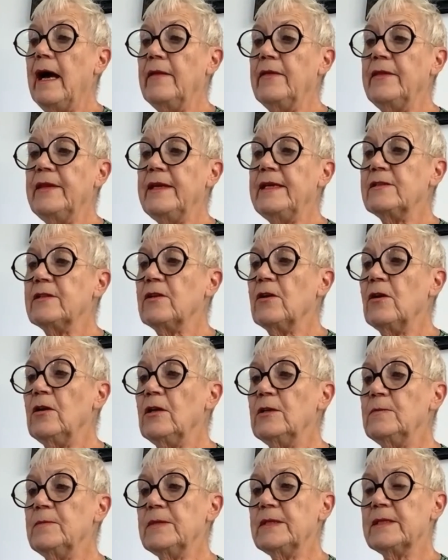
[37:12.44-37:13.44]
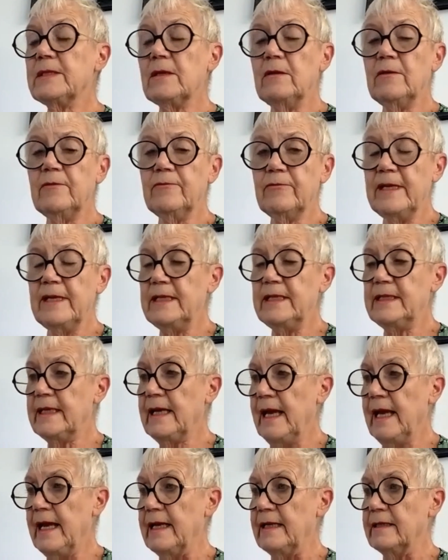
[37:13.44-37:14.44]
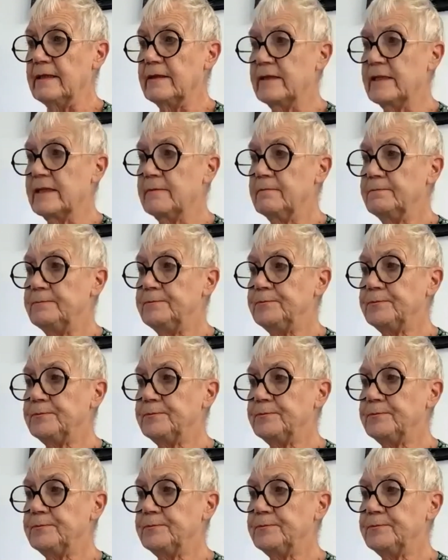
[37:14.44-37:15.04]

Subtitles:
And these columns of reading heads,